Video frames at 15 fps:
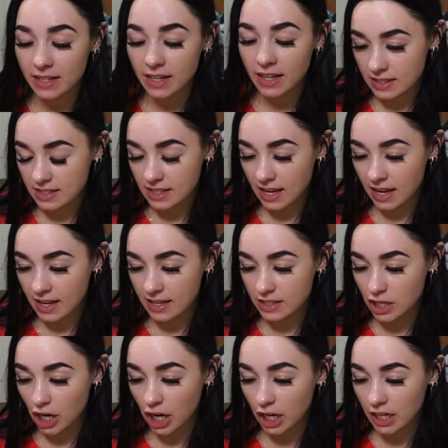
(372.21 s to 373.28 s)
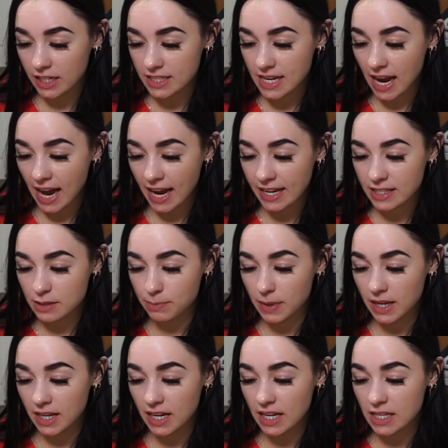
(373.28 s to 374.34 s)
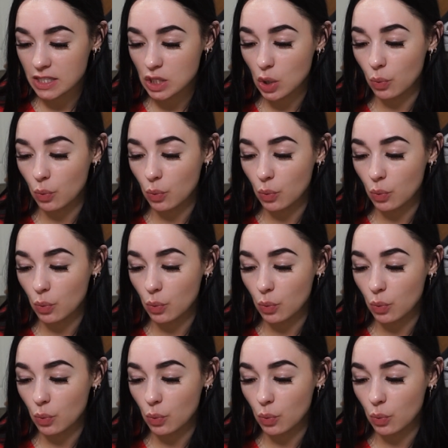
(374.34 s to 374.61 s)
It says current highest bid is